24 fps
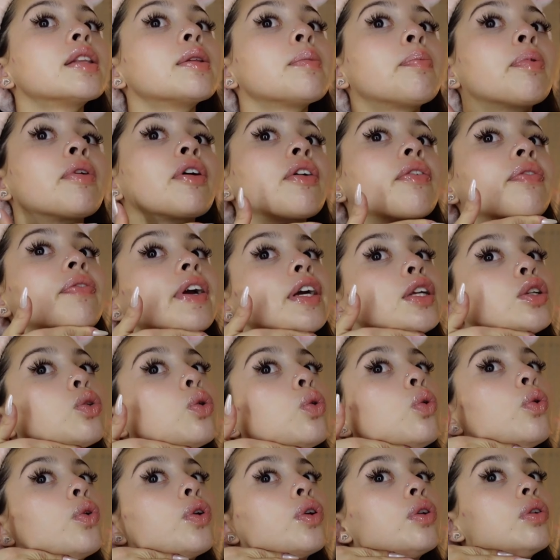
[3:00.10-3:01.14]
the perfect
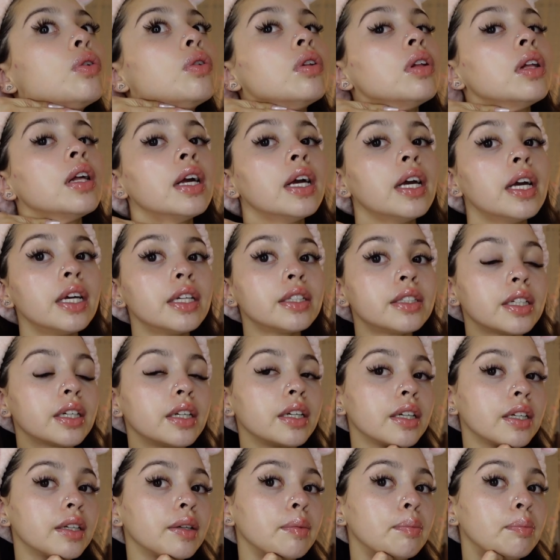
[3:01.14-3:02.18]
oil
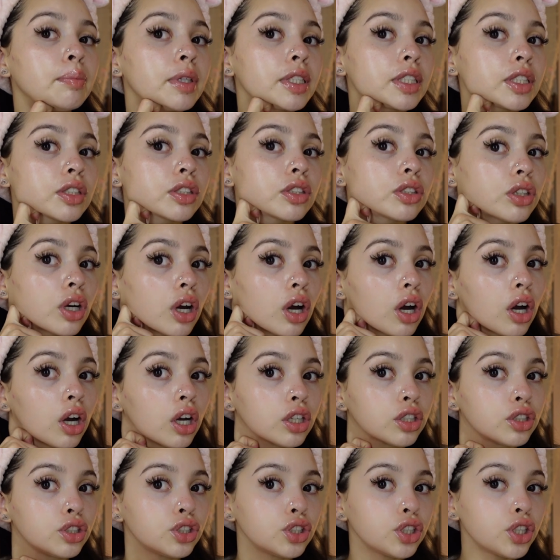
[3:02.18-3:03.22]
to
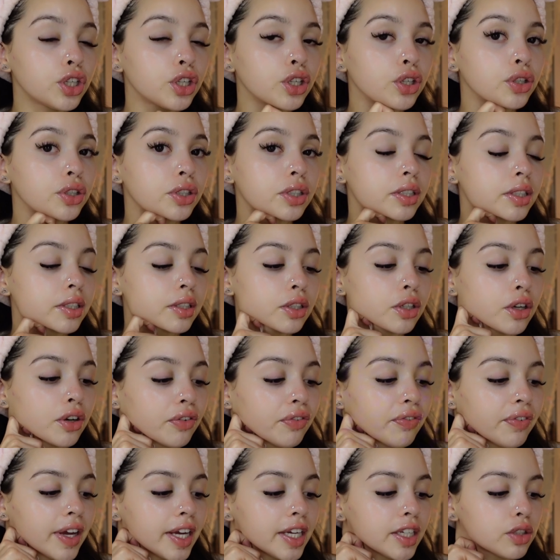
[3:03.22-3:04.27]
massage your
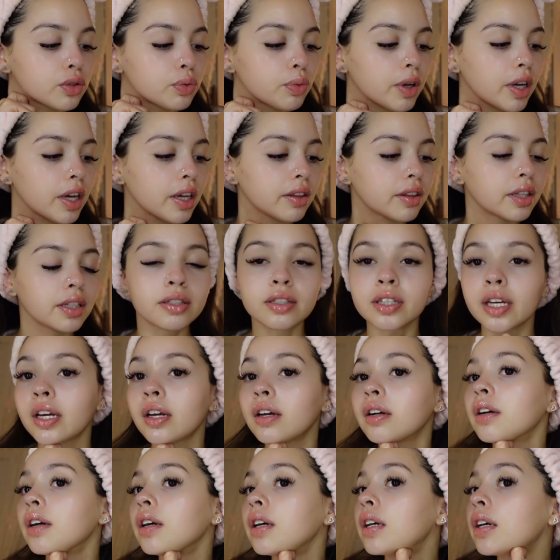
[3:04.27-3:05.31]
face with. It's like
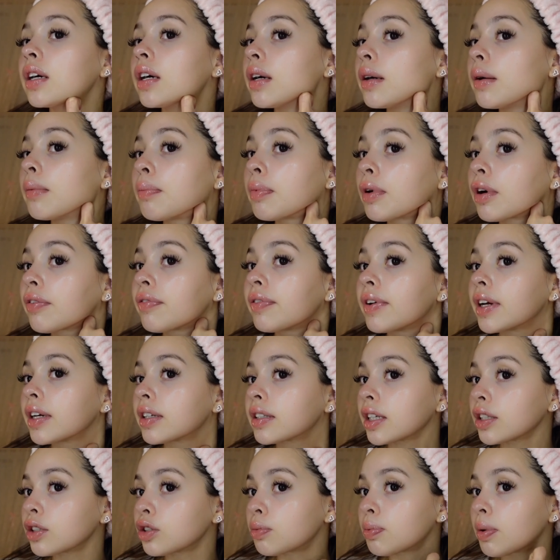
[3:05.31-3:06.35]

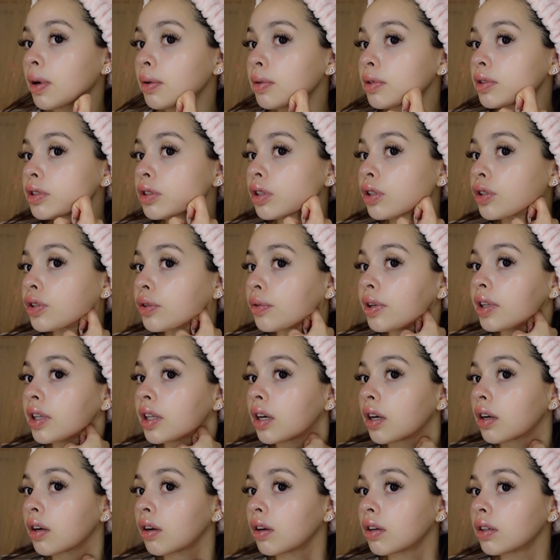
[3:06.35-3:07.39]
perfect. I should probably start doing
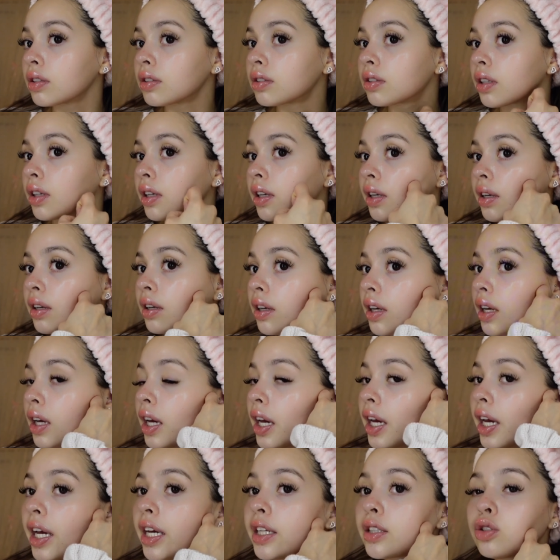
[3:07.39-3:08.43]
that, honestly.
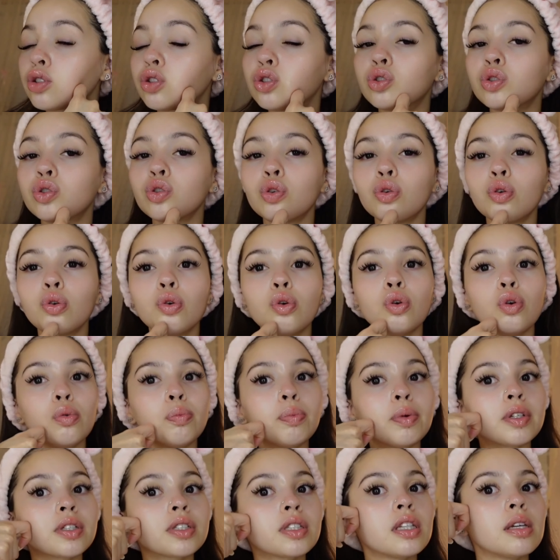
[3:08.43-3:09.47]
It's
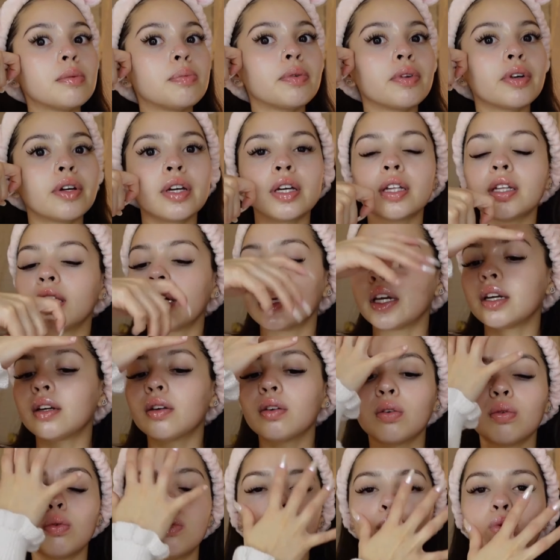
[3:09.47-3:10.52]
super slippery and like,
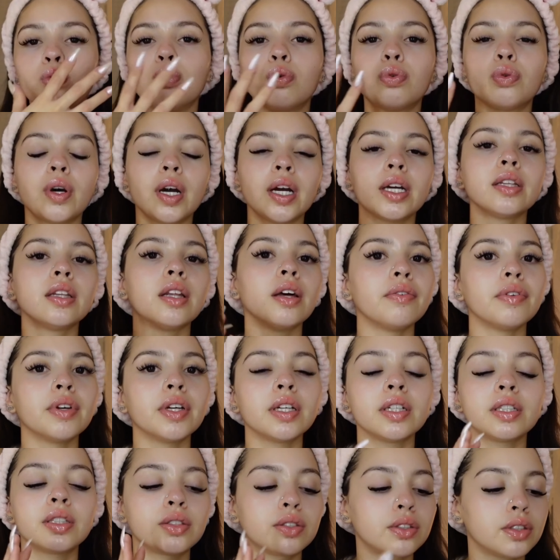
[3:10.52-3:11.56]
ooh, I love
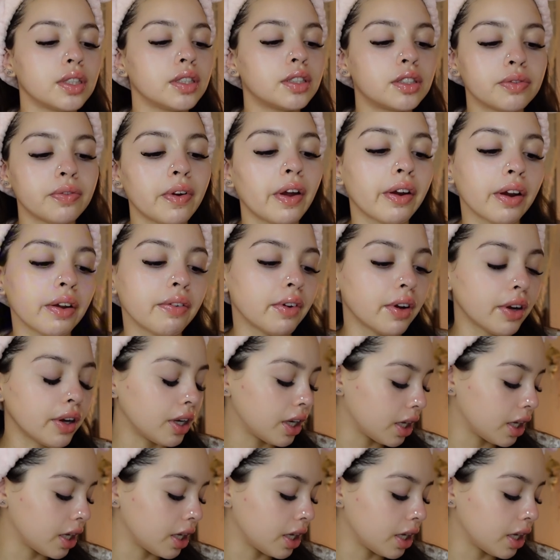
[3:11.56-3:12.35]
it. It's very